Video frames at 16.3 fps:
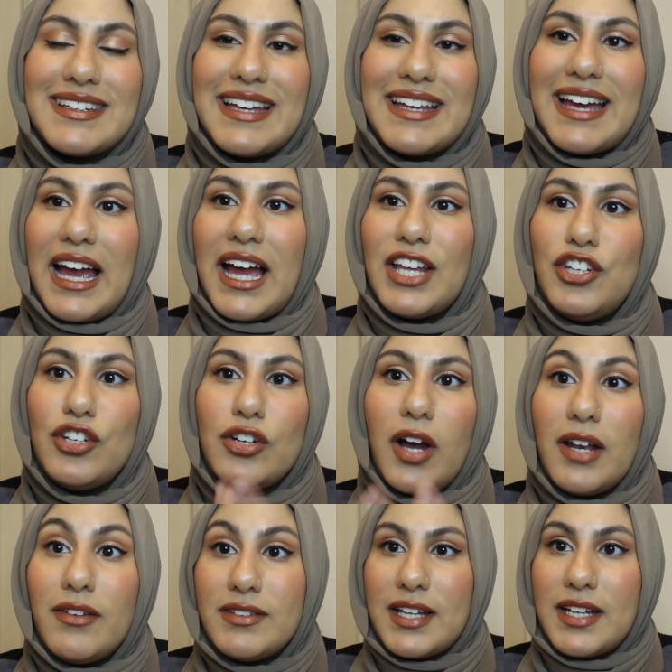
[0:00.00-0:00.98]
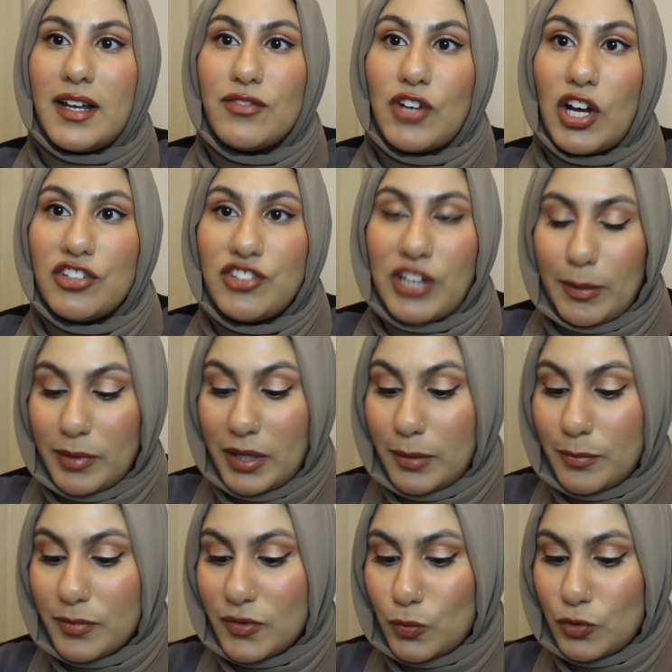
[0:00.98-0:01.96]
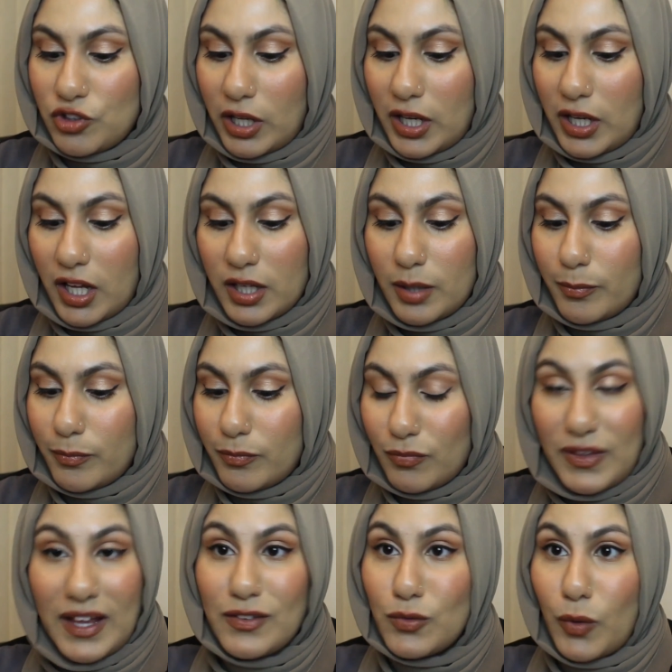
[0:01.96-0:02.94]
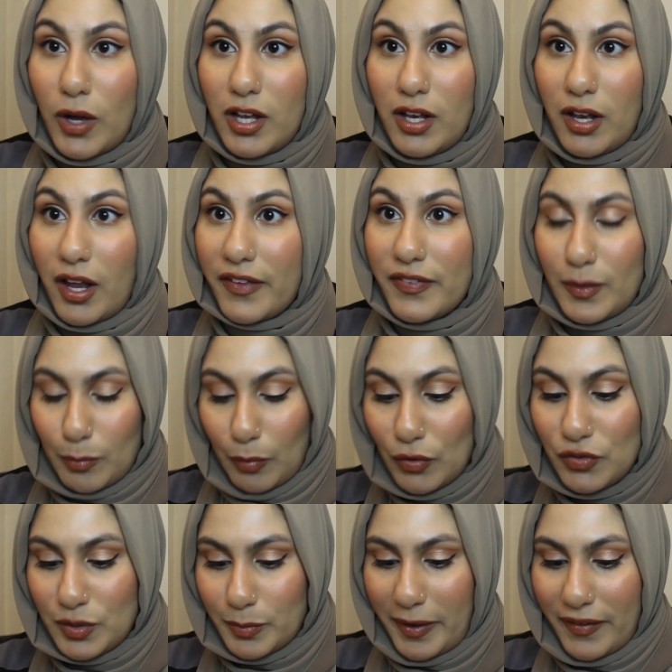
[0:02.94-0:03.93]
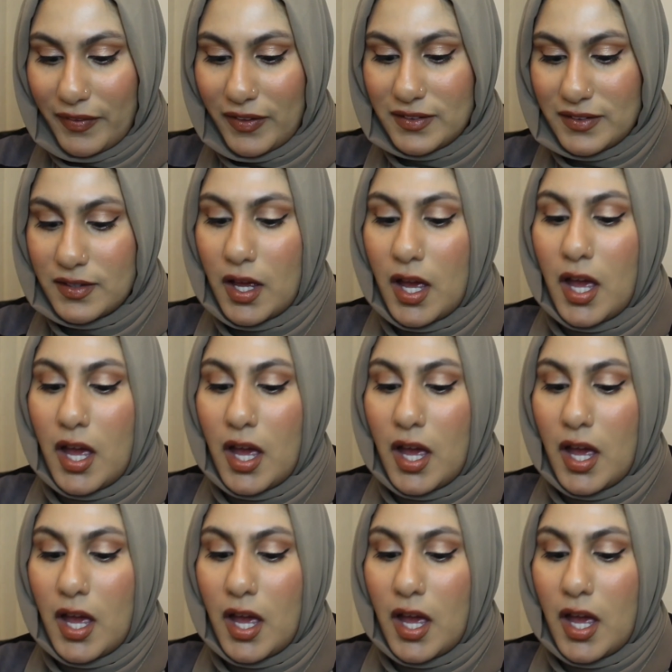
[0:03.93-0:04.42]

And you can't even tell I've got chapped lips, which I like. That's what I like the most about this.